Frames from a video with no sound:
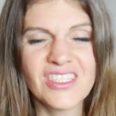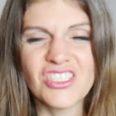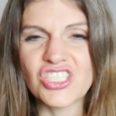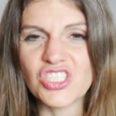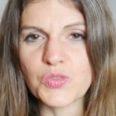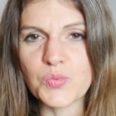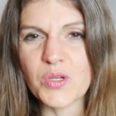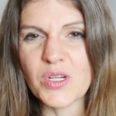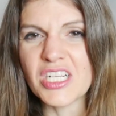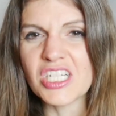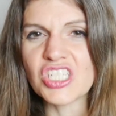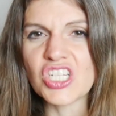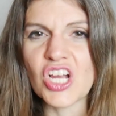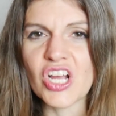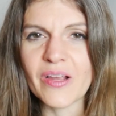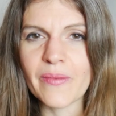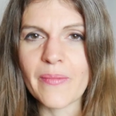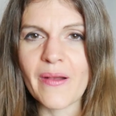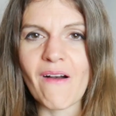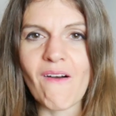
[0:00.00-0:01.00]
just we're going to
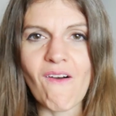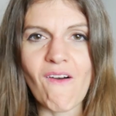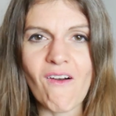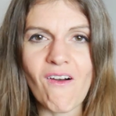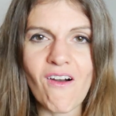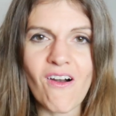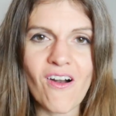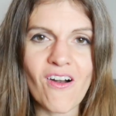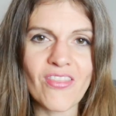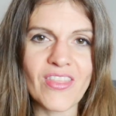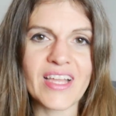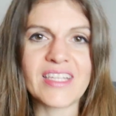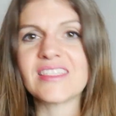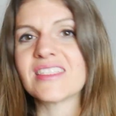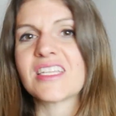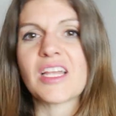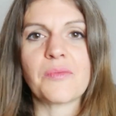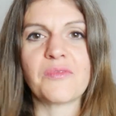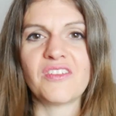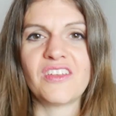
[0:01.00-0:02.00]
talk about all that
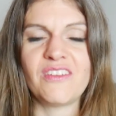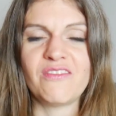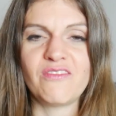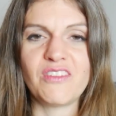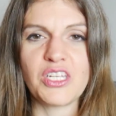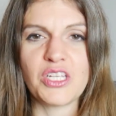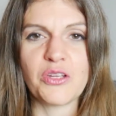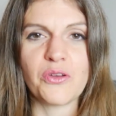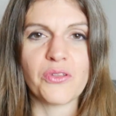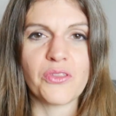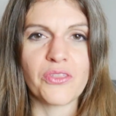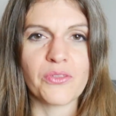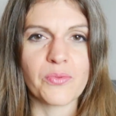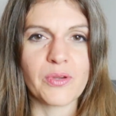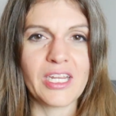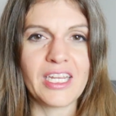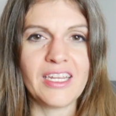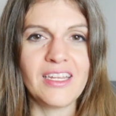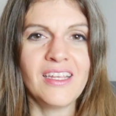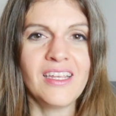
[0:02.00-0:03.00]
stuff in video
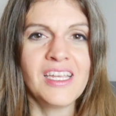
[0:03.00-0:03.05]
3.